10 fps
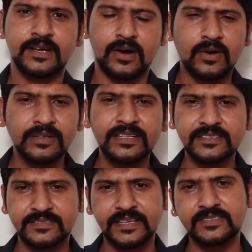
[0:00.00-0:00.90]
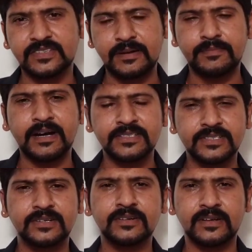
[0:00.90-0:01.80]
All these things come
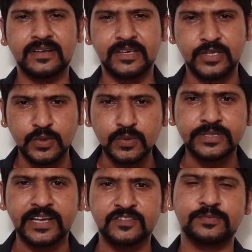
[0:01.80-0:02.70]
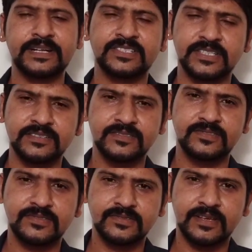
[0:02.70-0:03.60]
under cute
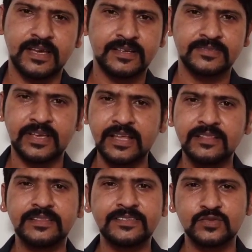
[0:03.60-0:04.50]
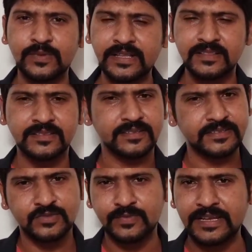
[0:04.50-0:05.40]
expressions, as health is wealth
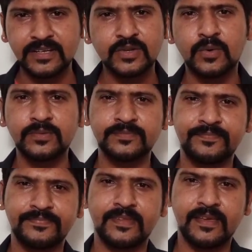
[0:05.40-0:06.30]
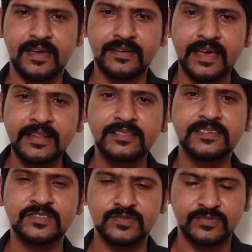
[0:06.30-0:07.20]
is well known, and health
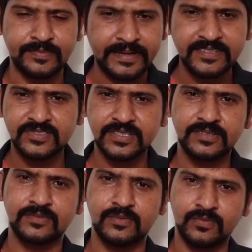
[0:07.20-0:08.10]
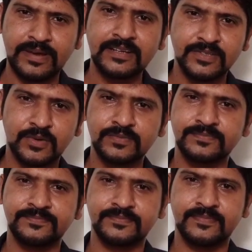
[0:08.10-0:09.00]
is medicine, well known.